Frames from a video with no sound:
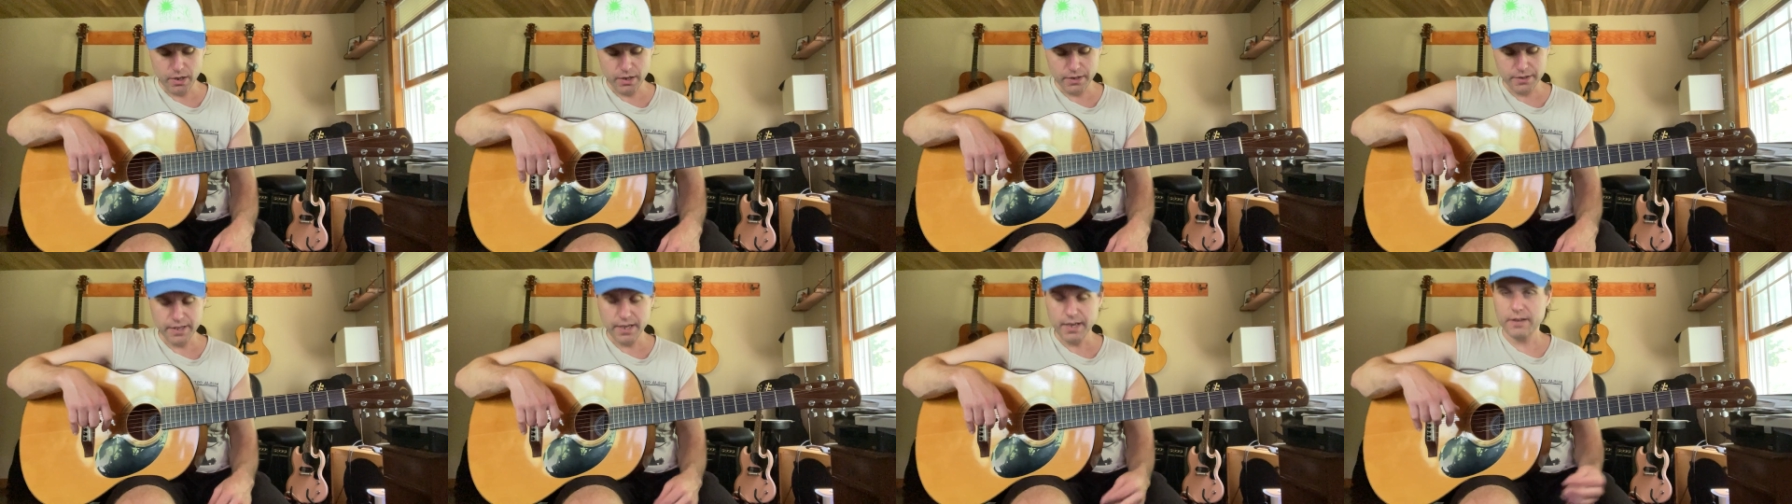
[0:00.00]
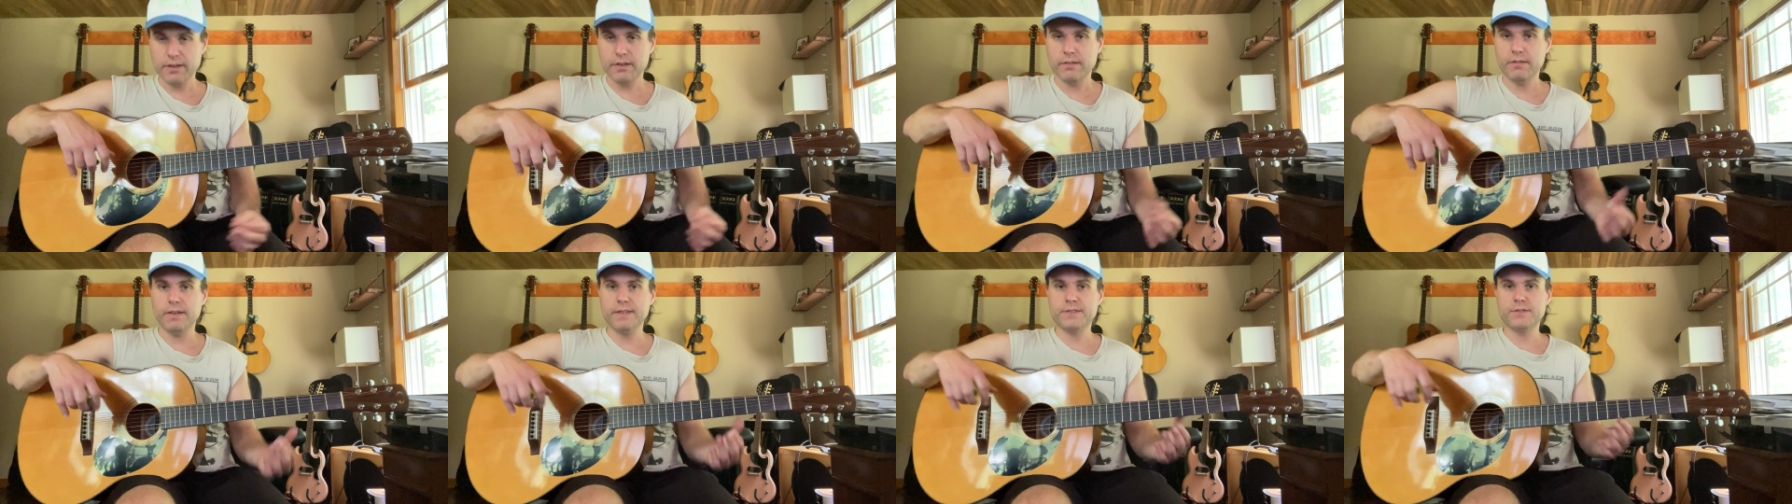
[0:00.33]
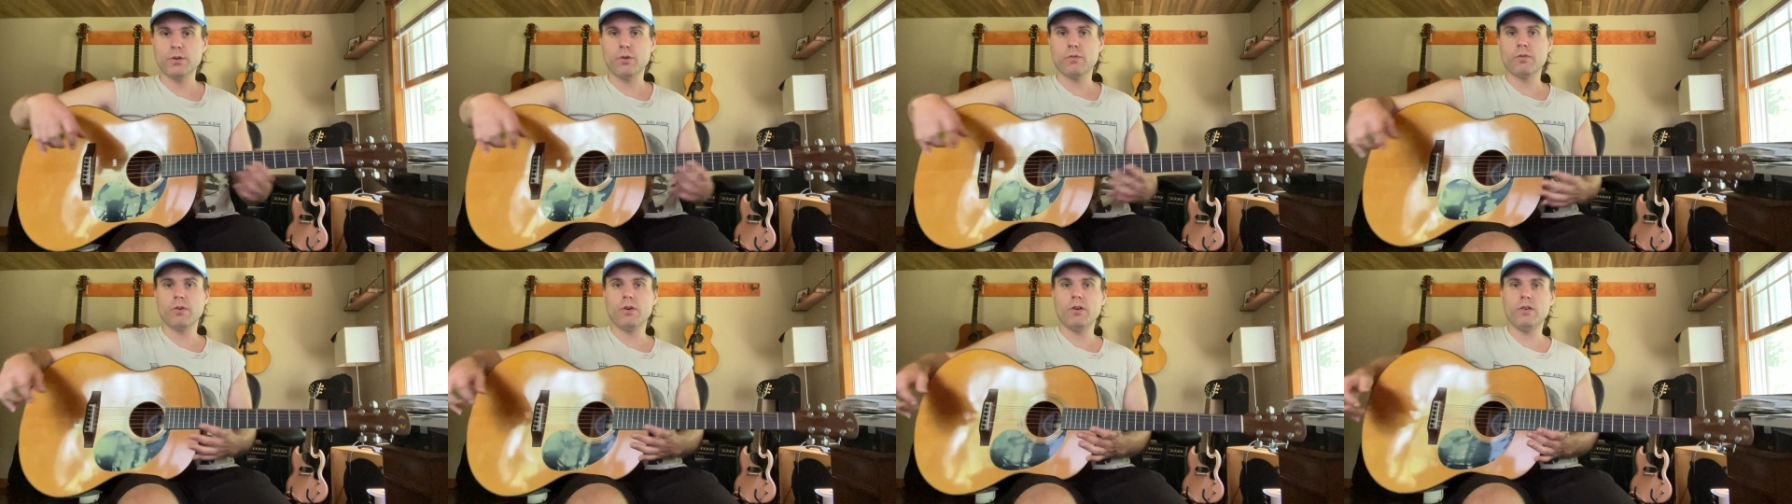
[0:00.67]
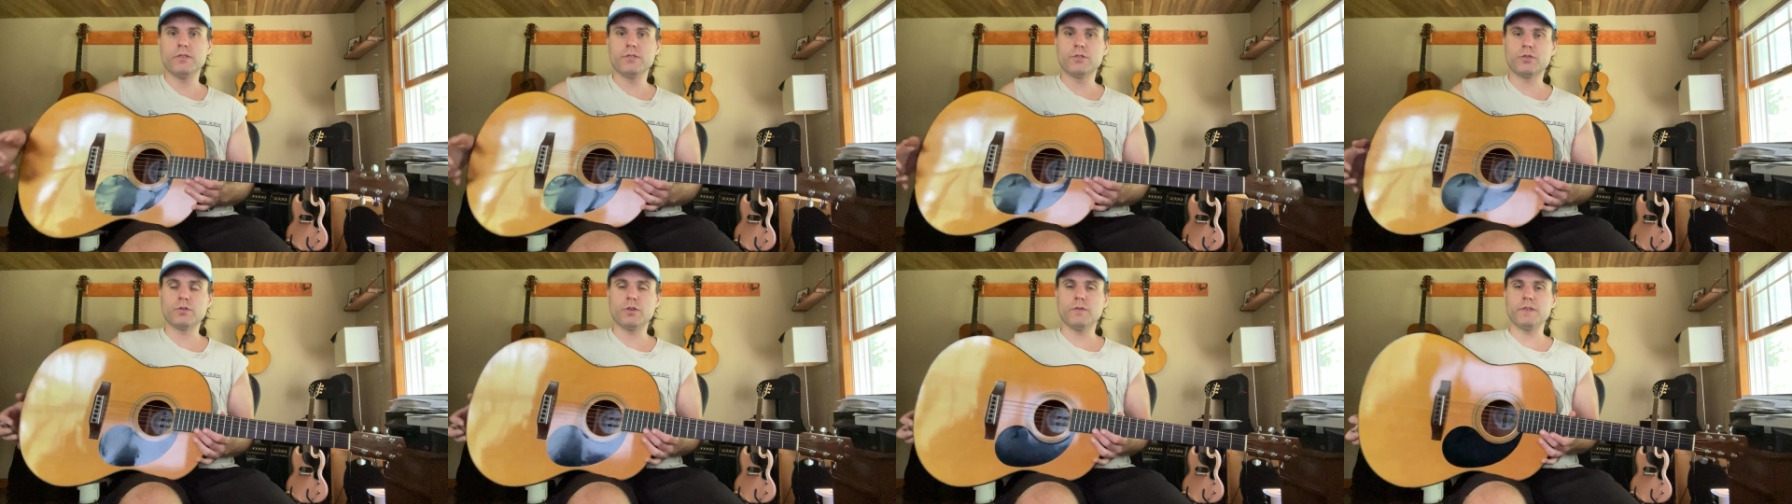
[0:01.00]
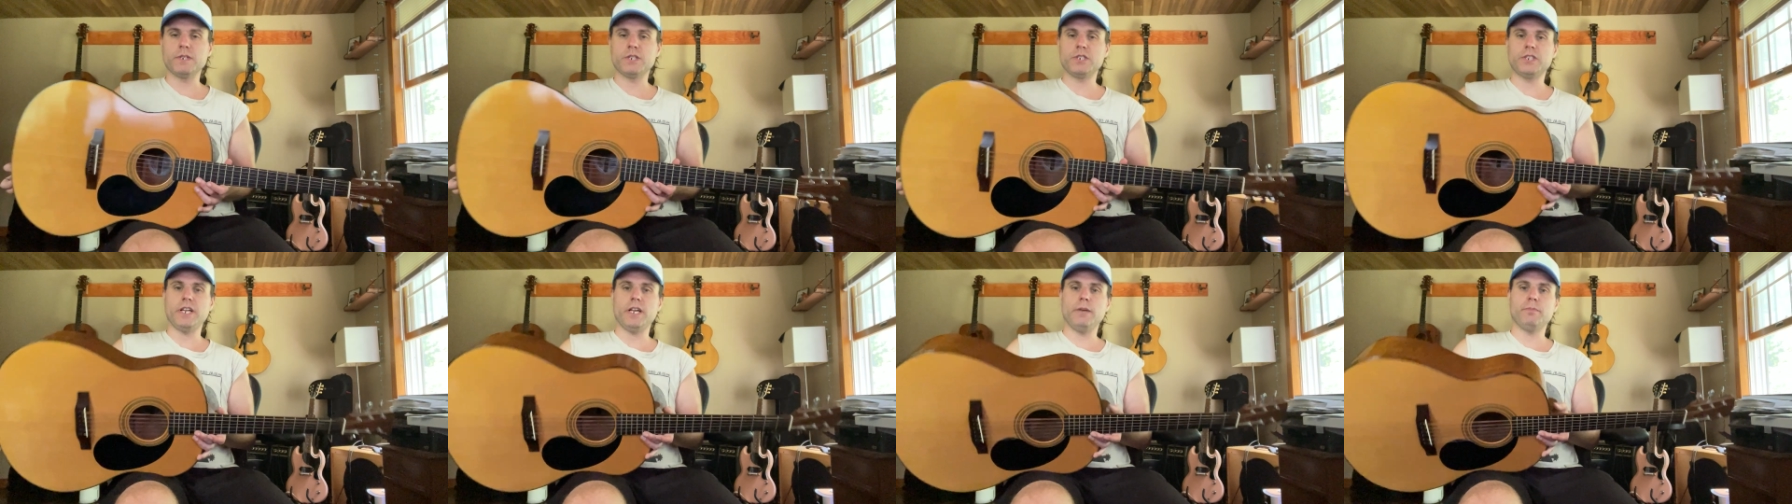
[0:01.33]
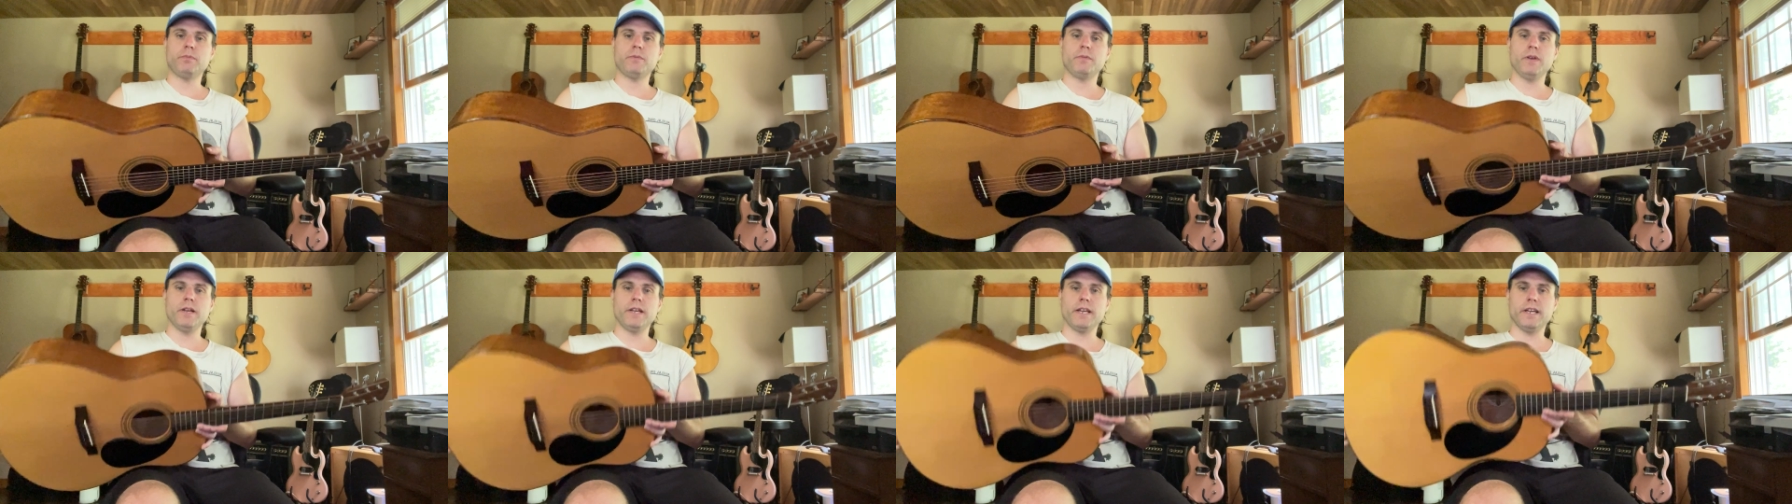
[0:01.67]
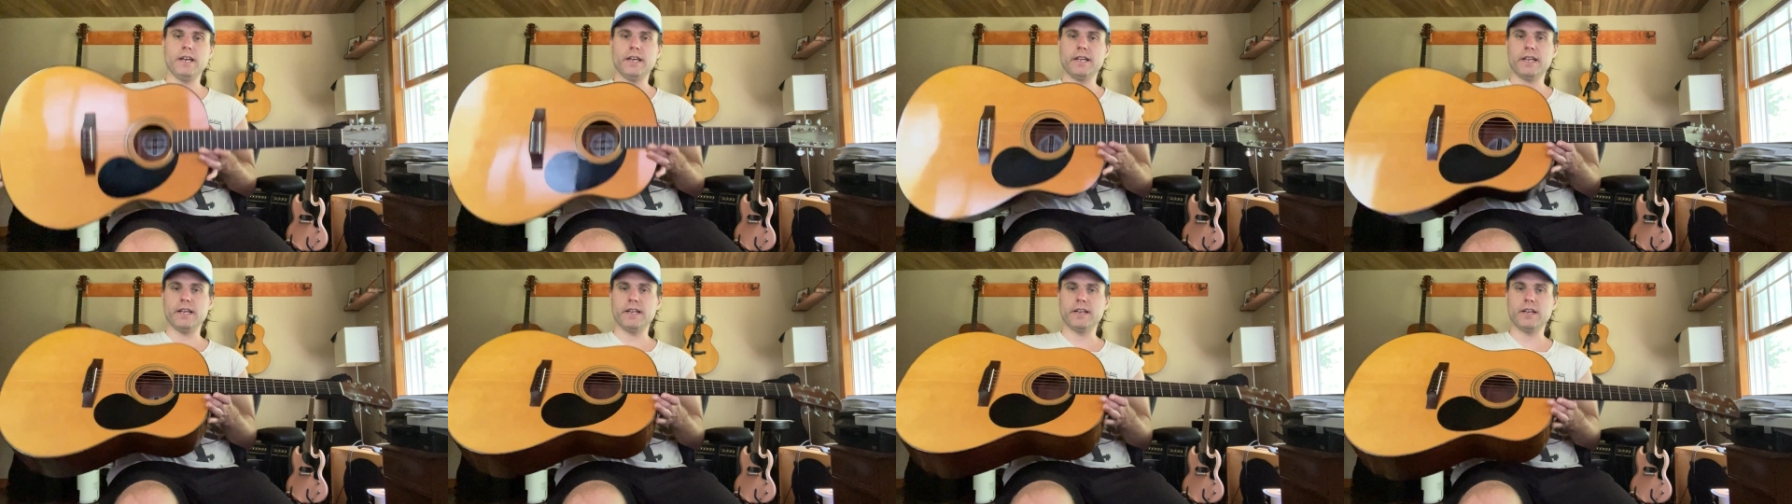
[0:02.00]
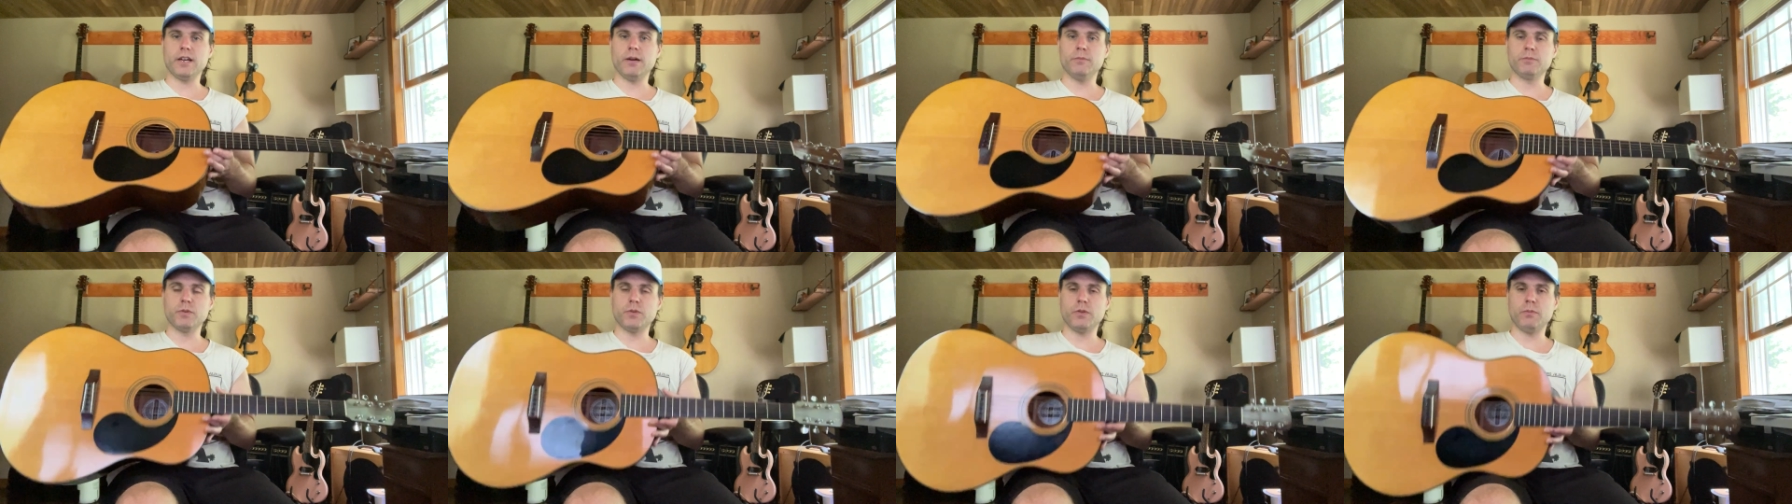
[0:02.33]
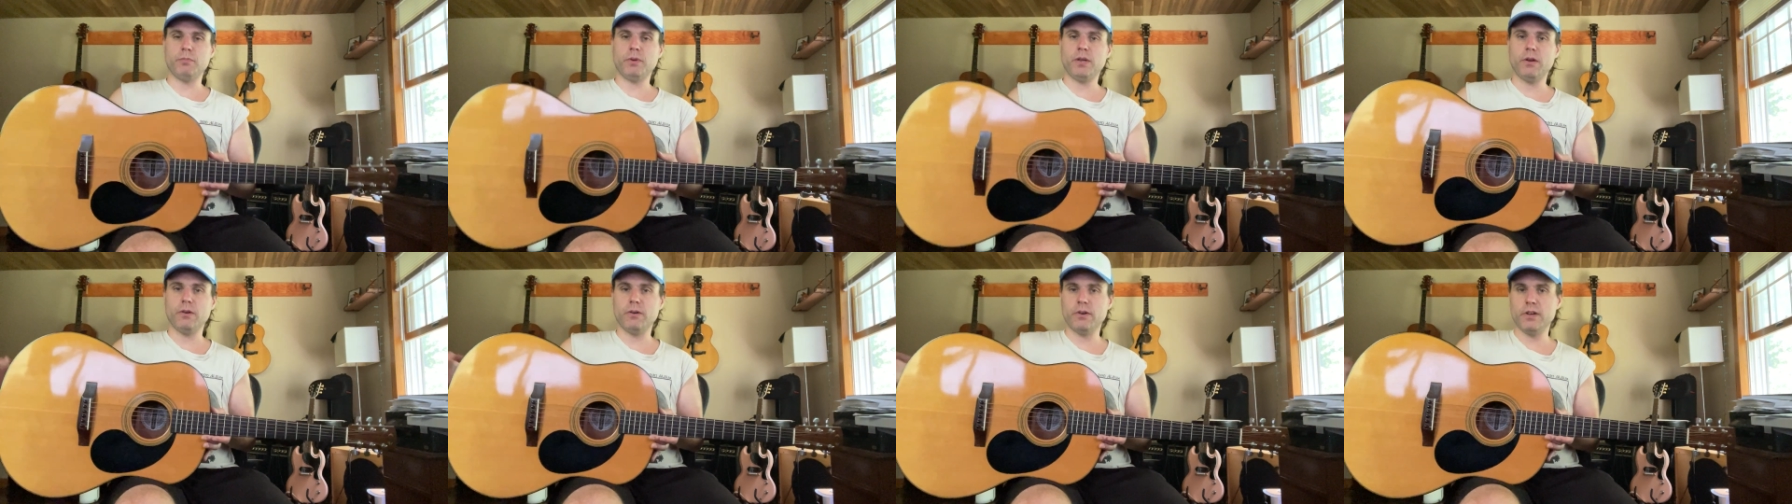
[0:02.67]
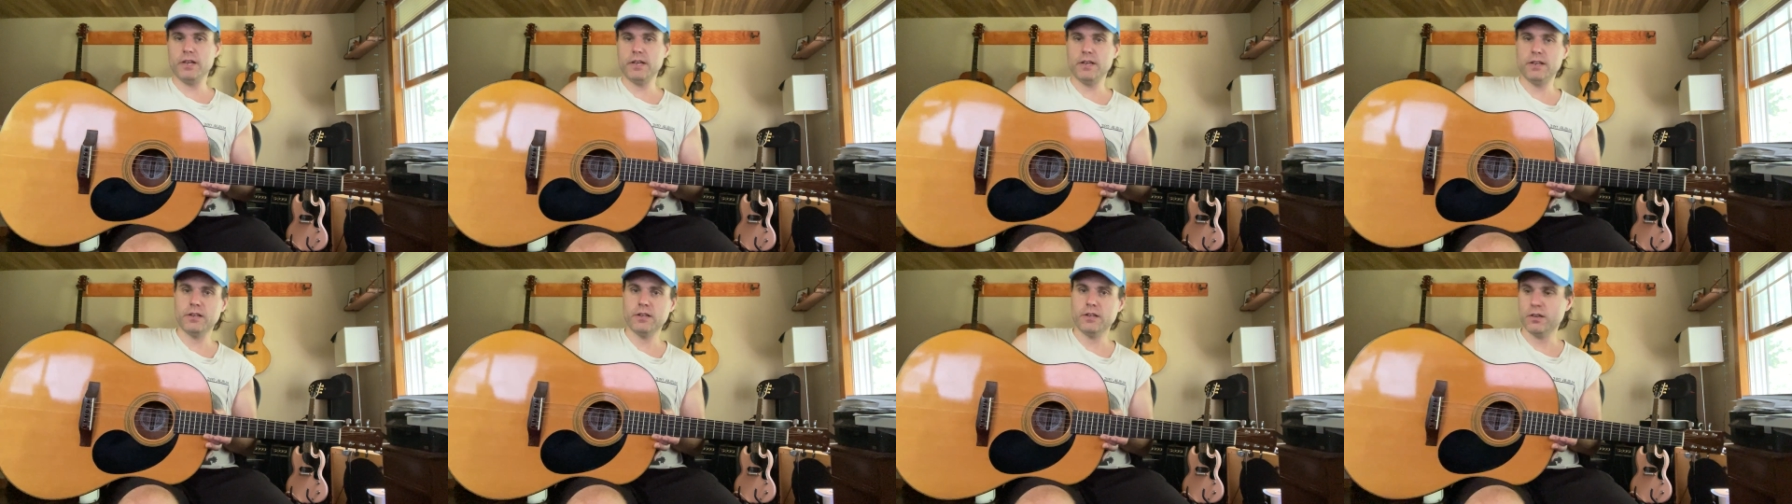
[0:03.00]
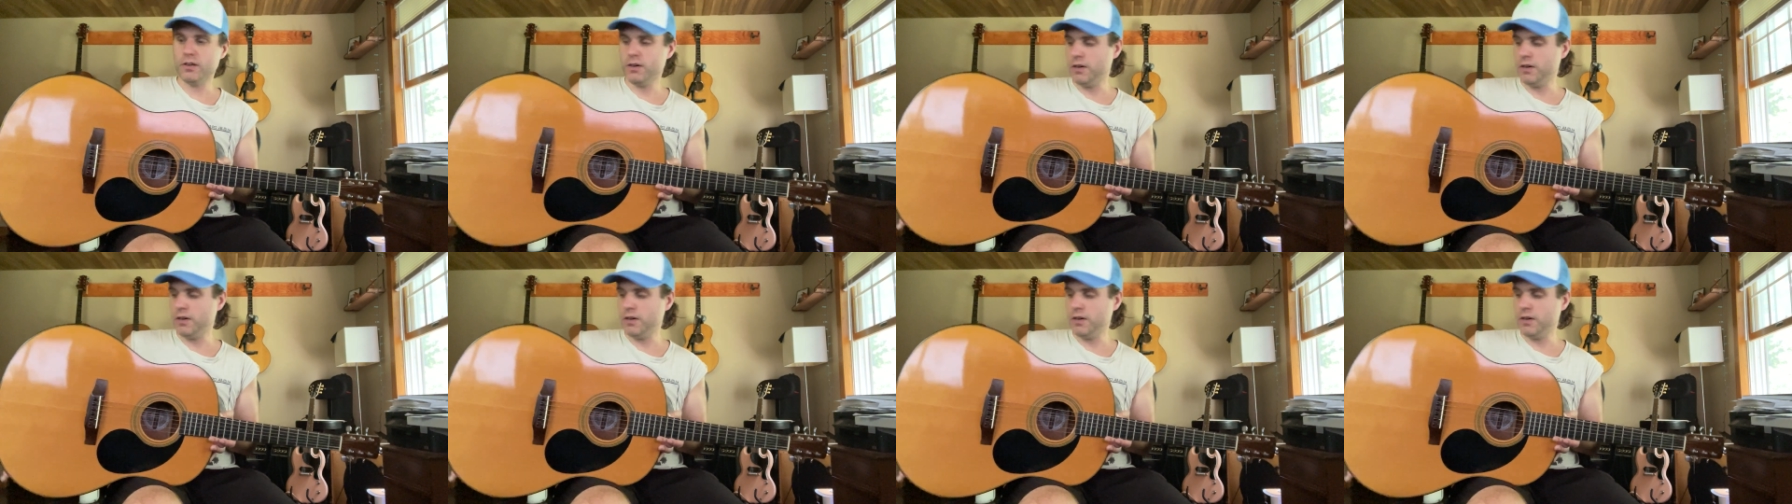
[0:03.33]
Yeah, it's overall in terrific shape. Again, comes with a period